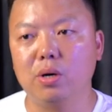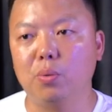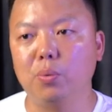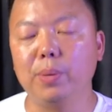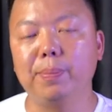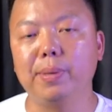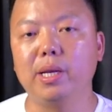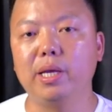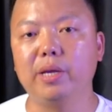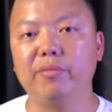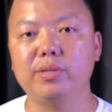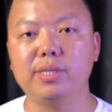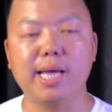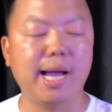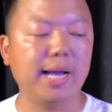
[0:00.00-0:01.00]
We
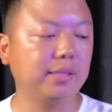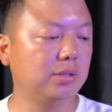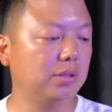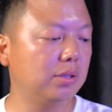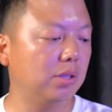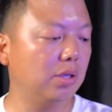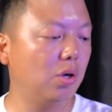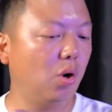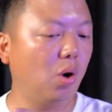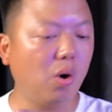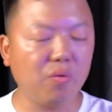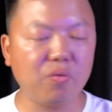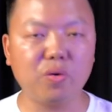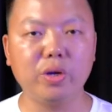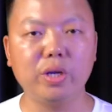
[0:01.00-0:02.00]
believe that
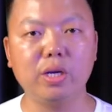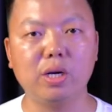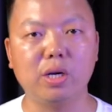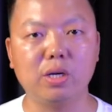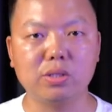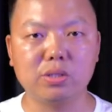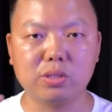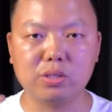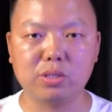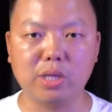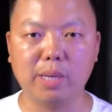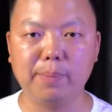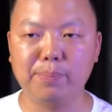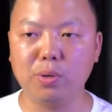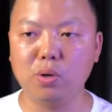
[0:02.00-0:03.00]
offering a
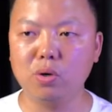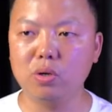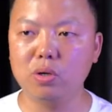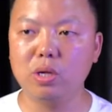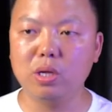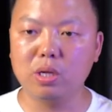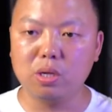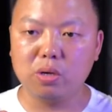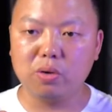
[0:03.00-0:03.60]
stable,